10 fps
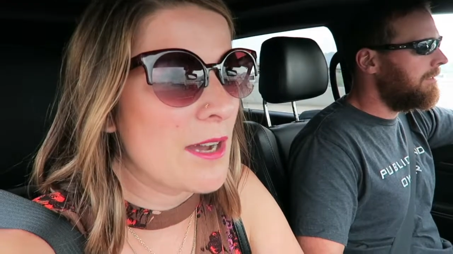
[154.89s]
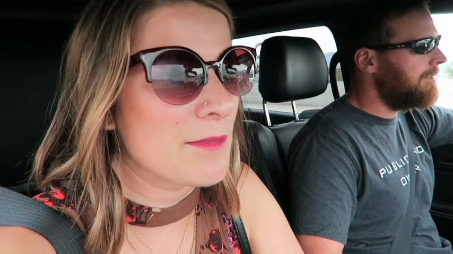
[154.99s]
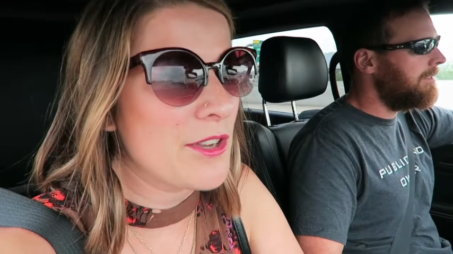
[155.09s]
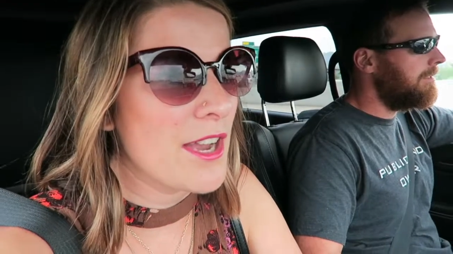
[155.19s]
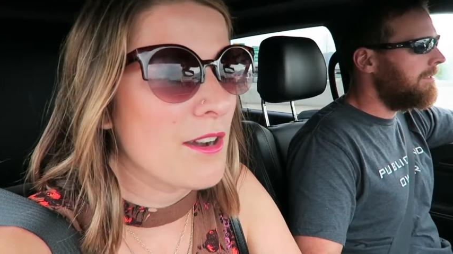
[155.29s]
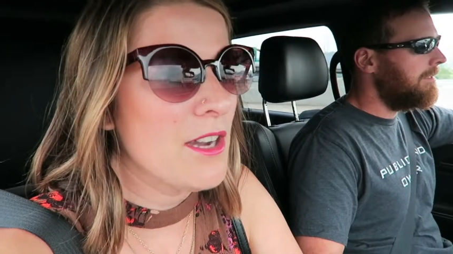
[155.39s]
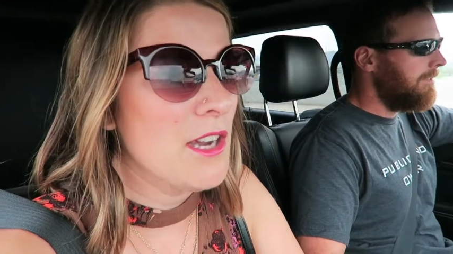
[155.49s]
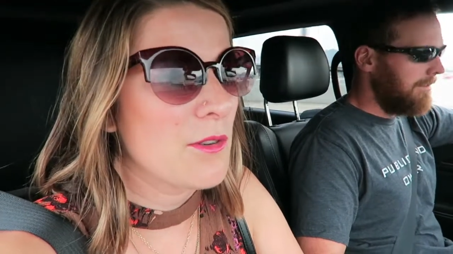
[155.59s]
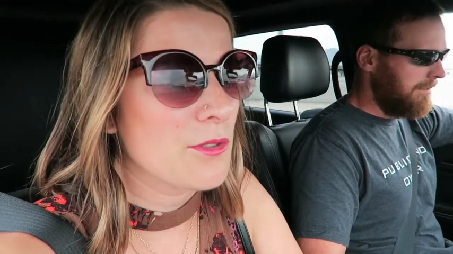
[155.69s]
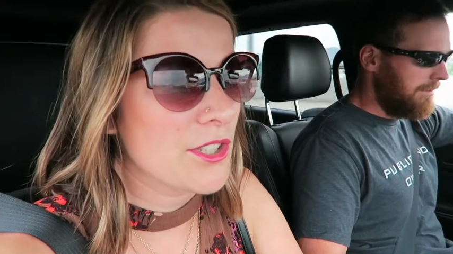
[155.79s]
Speaker 1: Um, so yeah,
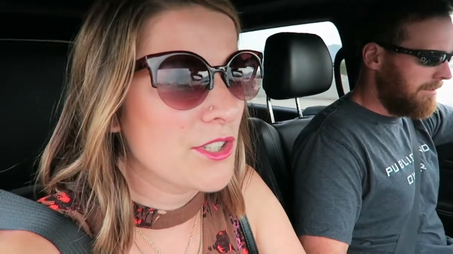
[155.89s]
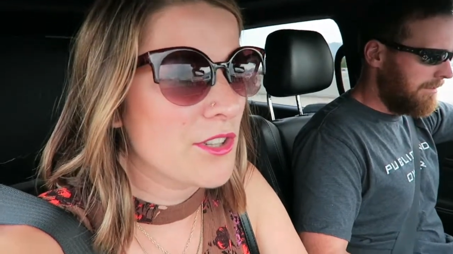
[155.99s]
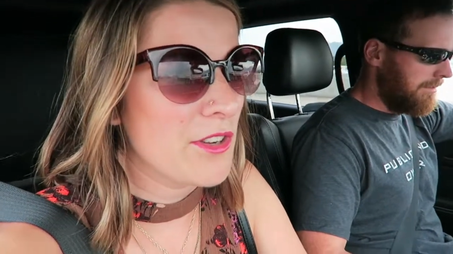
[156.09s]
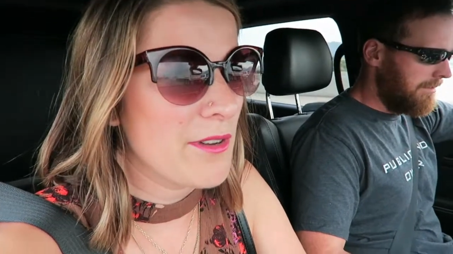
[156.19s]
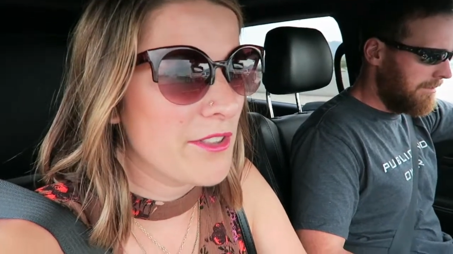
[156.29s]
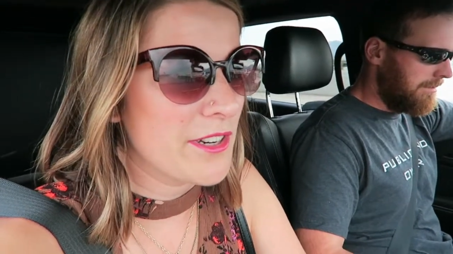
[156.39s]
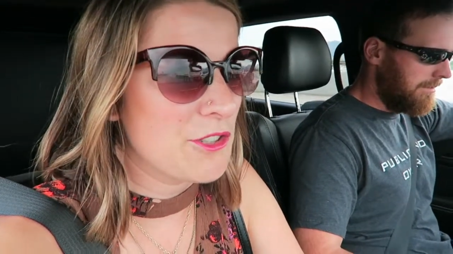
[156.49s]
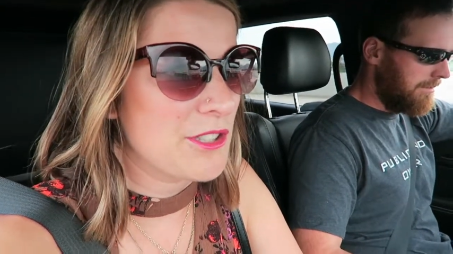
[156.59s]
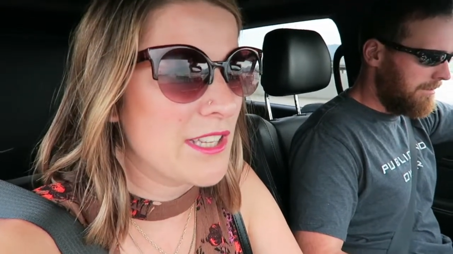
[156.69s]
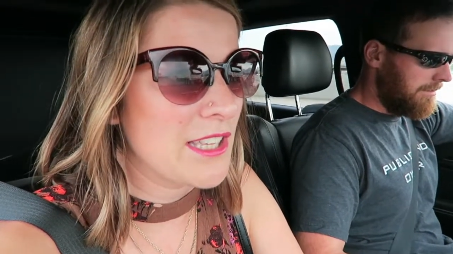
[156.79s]
we'll just show you other
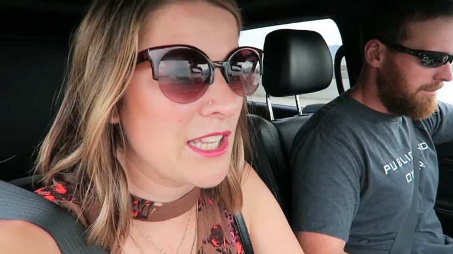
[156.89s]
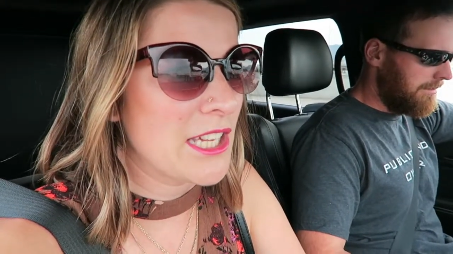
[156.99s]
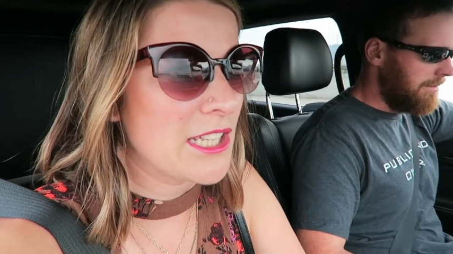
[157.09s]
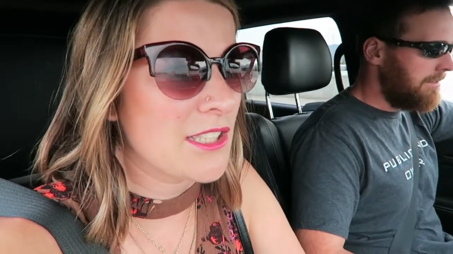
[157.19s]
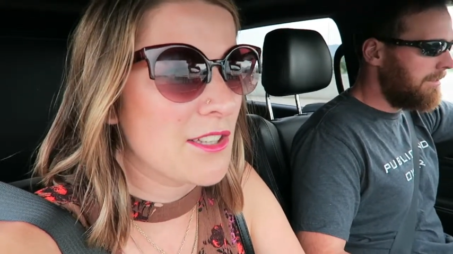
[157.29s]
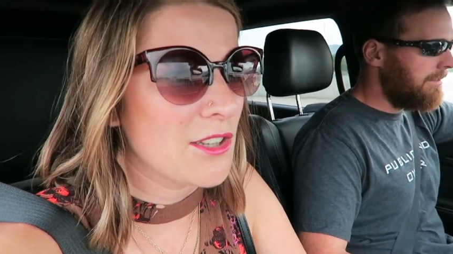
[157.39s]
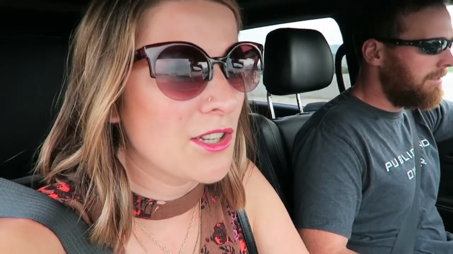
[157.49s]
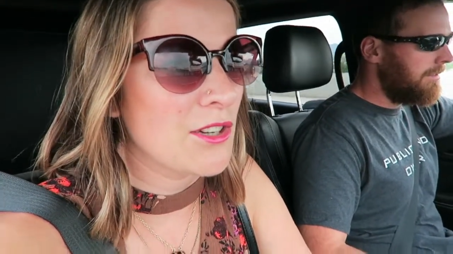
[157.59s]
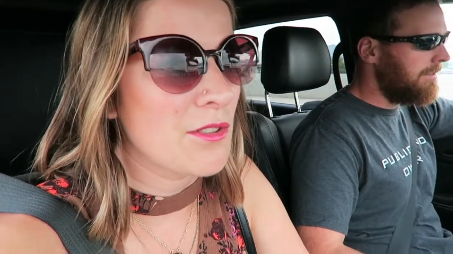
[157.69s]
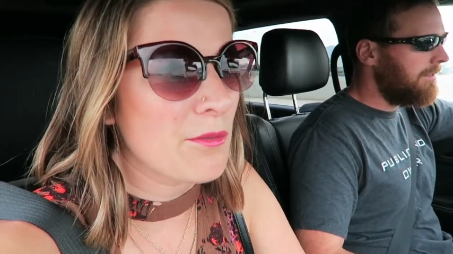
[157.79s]
interesting things
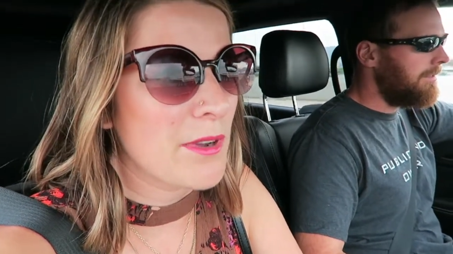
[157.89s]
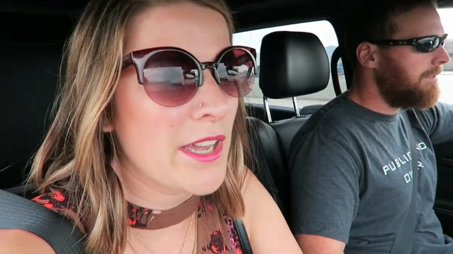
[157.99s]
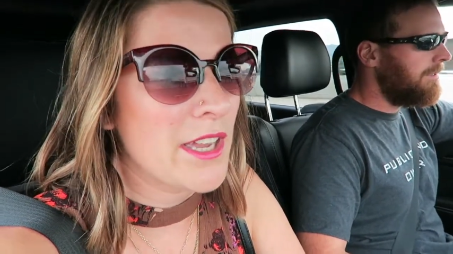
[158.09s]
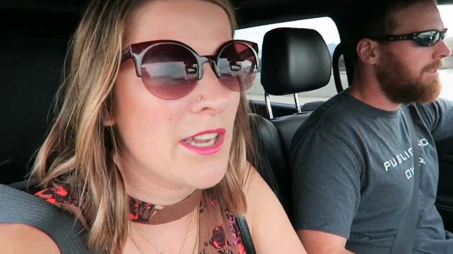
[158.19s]
along the way.